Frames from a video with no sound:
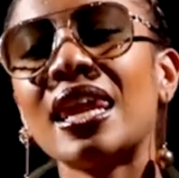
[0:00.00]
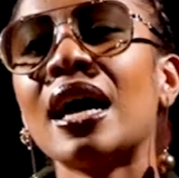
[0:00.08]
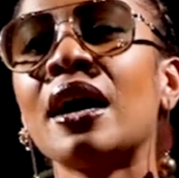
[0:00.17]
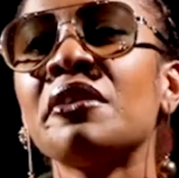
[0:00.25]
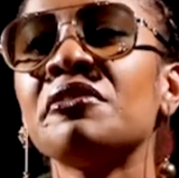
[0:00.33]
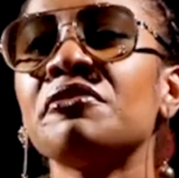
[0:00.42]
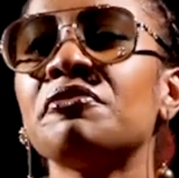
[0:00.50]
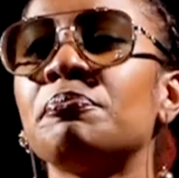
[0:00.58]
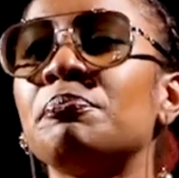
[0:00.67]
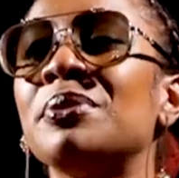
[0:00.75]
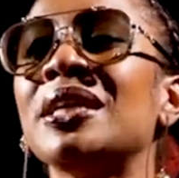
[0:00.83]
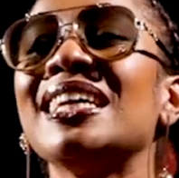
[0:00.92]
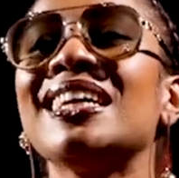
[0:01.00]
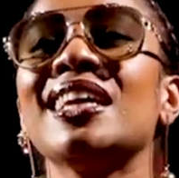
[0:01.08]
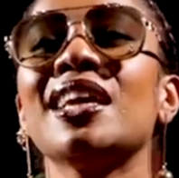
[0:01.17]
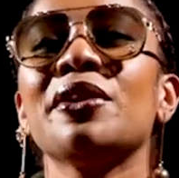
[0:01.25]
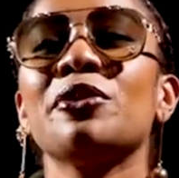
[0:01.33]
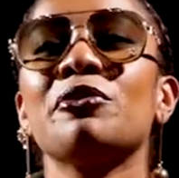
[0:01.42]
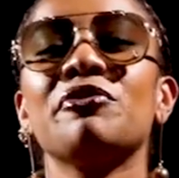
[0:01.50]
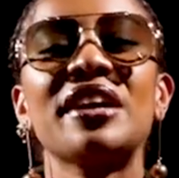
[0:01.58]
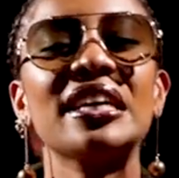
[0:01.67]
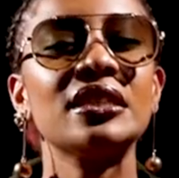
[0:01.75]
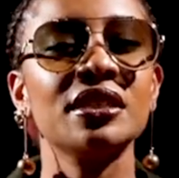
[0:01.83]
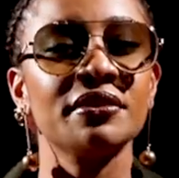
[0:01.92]
love being
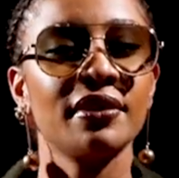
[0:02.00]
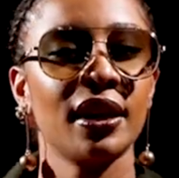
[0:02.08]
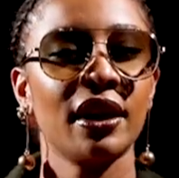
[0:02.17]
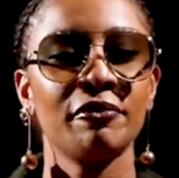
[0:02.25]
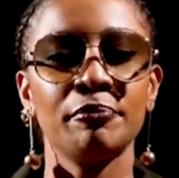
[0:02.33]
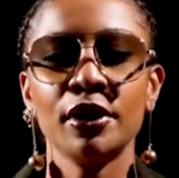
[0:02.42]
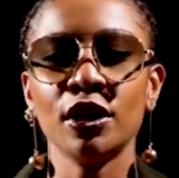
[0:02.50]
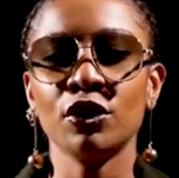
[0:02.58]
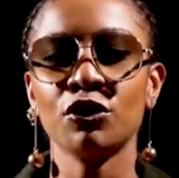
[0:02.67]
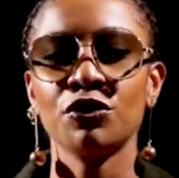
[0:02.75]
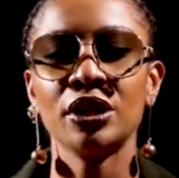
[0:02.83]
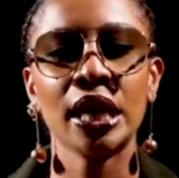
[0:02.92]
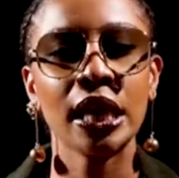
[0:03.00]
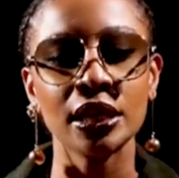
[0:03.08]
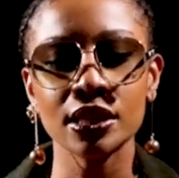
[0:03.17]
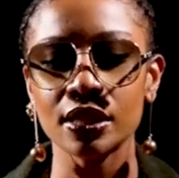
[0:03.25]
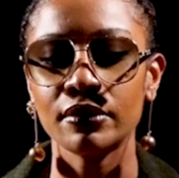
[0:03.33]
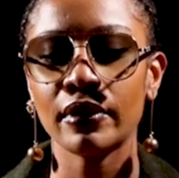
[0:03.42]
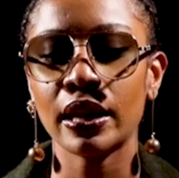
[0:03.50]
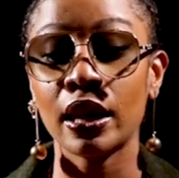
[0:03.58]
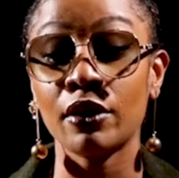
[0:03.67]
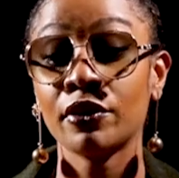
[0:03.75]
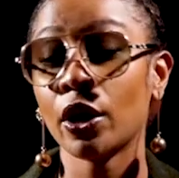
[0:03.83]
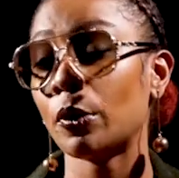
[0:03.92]
innovative. I love being creative. I
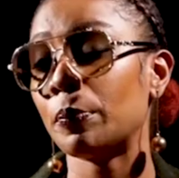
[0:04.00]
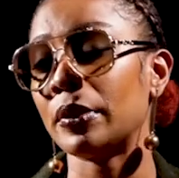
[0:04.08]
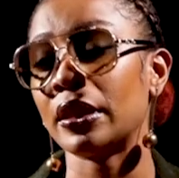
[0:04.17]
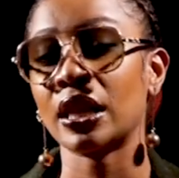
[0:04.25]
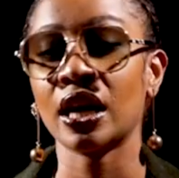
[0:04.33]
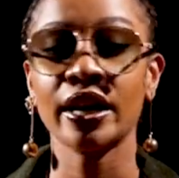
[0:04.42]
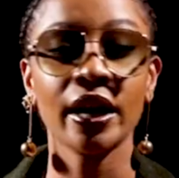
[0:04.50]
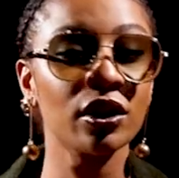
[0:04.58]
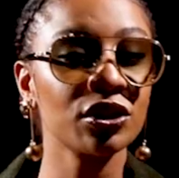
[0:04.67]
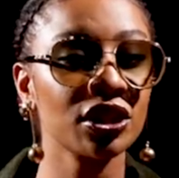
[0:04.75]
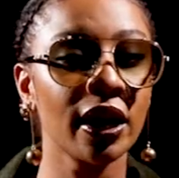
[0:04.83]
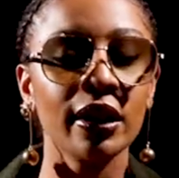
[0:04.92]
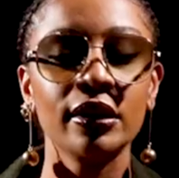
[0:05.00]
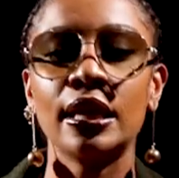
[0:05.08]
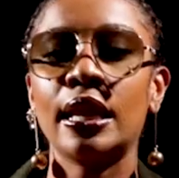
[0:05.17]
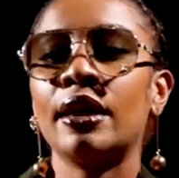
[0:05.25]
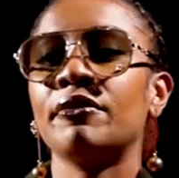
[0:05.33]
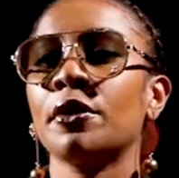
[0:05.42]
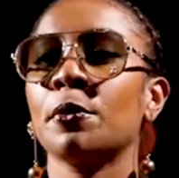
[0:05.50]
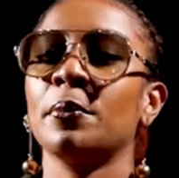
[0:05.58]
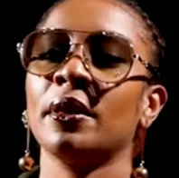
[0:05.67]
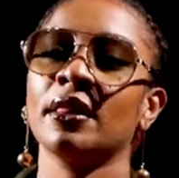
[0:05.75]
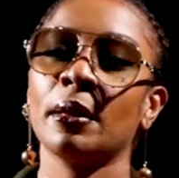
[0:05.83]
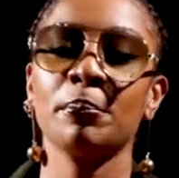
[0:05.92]
love helping the girl child. I love
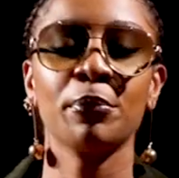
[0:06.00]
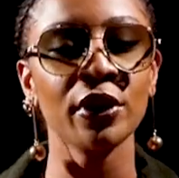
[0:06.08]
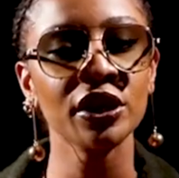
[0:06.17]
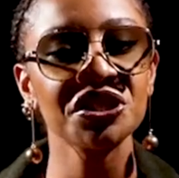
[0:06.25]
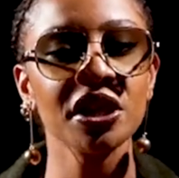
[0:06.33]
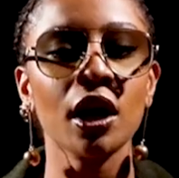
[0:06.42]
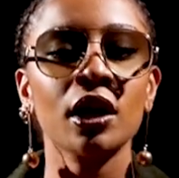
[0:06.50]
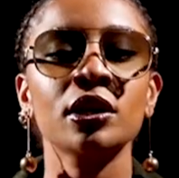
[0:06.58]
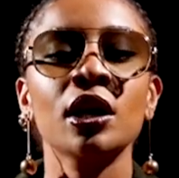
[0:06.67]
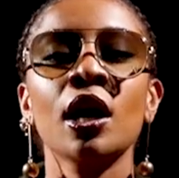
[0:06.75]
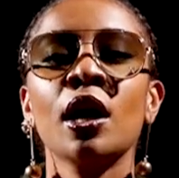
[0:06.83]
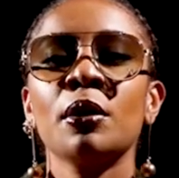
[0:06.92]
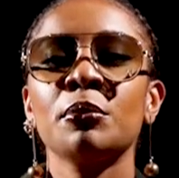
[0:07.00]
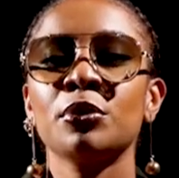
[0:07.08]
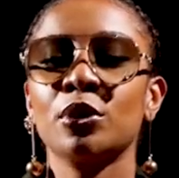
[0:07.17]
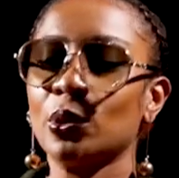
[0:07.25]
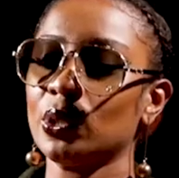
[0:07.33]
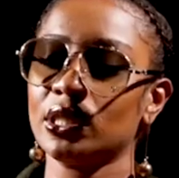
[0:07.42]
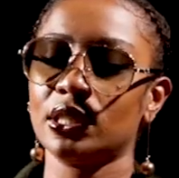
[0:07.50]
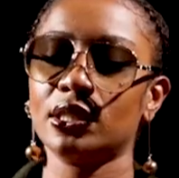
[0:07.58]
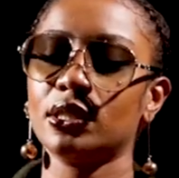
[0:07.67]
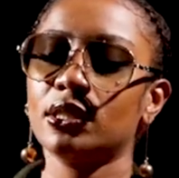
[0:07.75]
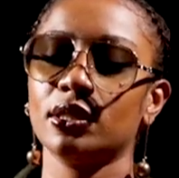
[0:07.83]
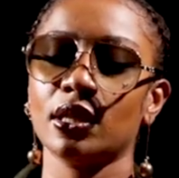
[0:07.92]
helping the boy child,
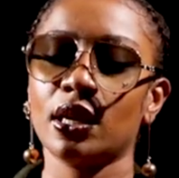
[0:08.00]
because